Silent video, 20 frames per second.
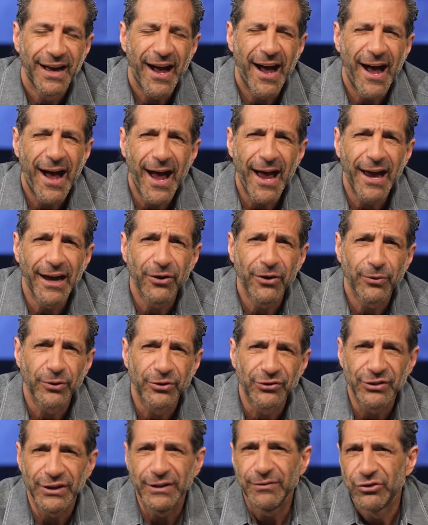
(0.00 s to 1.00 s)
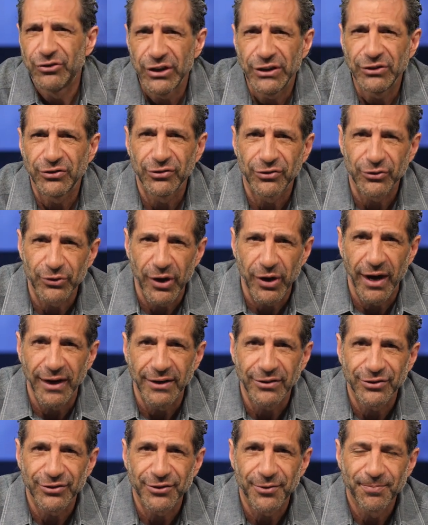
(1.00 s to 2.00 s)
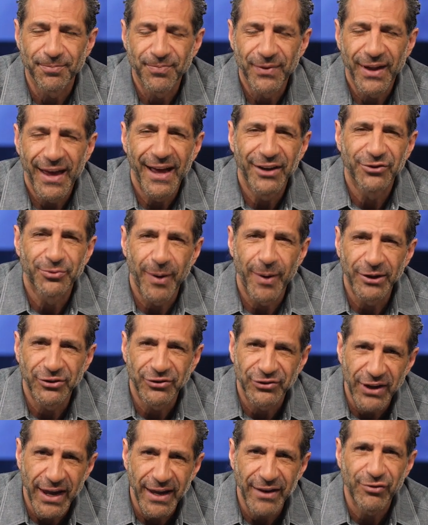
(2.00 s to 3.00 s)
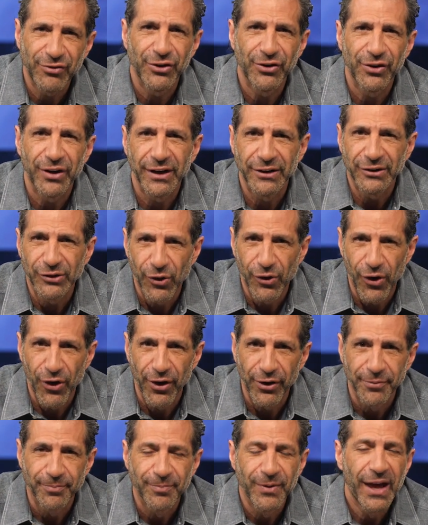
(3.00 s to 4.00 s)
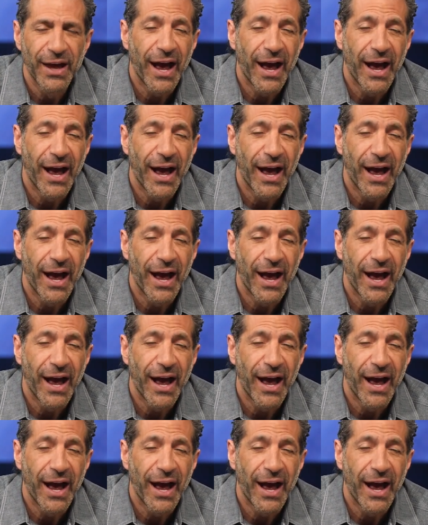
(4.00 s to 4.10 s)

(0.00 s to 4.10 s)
I receive Jesus Christ as my Savior and Lord.